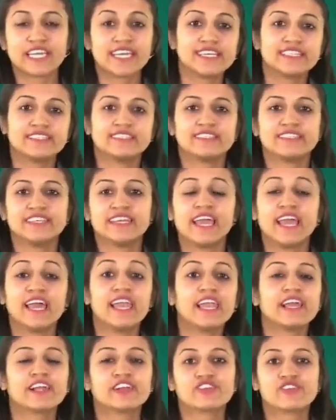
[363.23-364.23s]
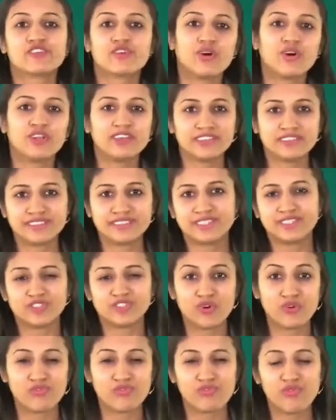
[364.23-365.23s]
is the electrolysis
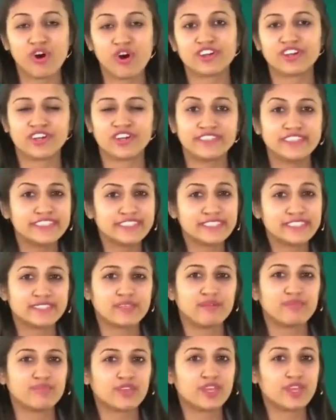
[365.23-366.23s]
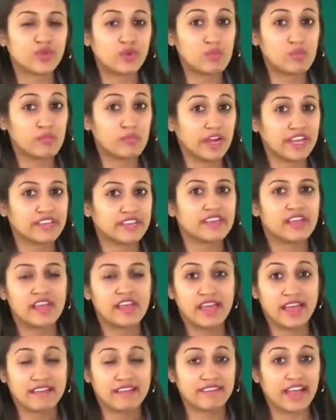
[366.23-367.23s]
of water. This is something you might
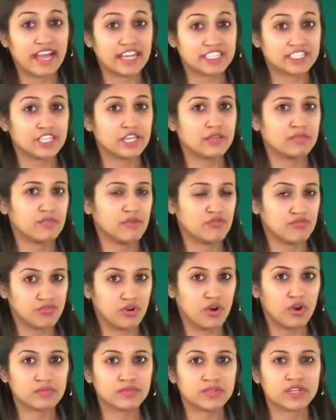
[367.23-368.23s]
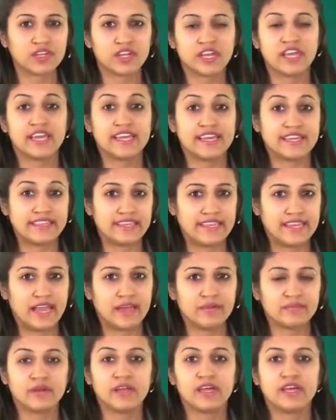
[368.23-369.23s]
have actually performed in the
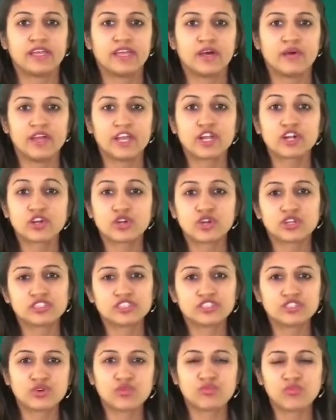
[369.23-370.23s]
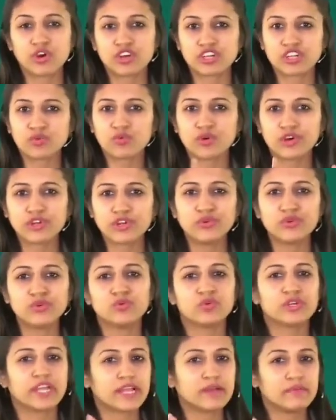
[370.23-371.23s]
lab. Now, electrolysis of water, what
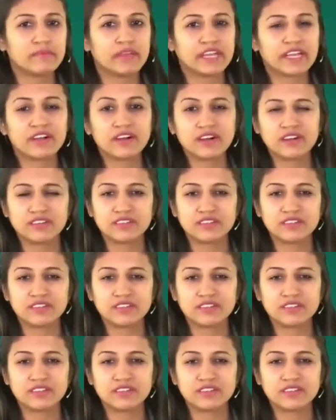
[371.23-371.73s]
do? Take a beaker,